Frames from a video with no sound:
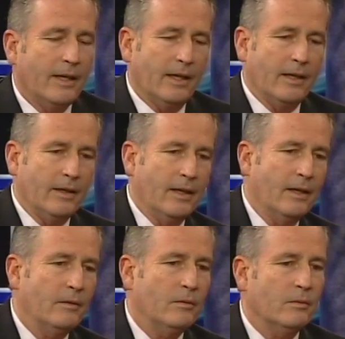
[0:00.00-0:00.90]
and
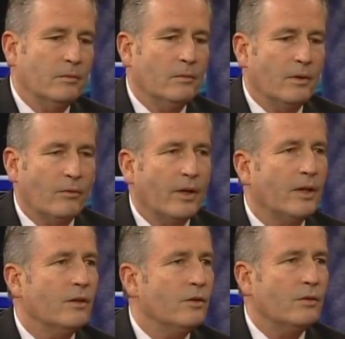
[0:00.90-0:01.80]
if we
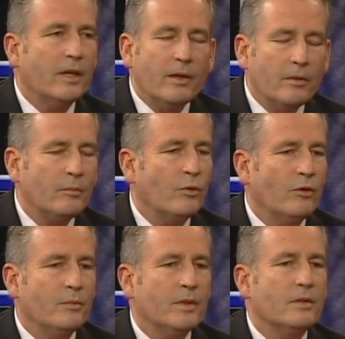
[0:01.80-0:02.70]
can do any
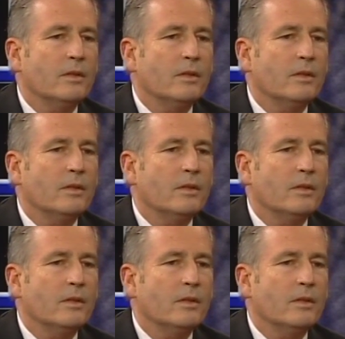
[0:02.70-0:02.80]
improvements